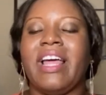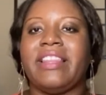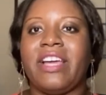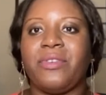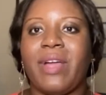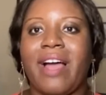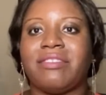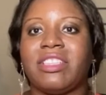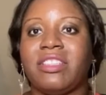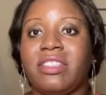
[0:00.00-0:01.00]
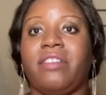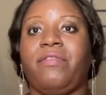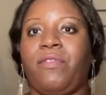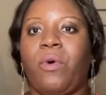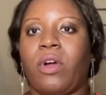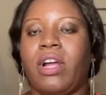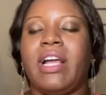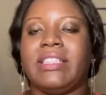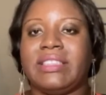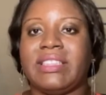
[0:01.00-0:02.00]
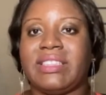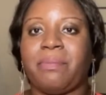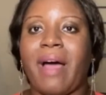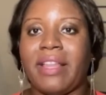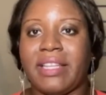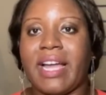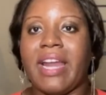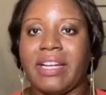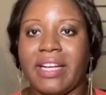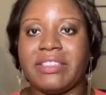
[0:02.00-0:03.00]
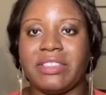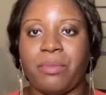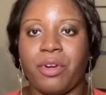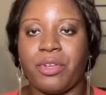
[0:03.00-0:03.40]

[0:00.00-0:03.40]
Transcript: that you have to look for to spot the kind of customer you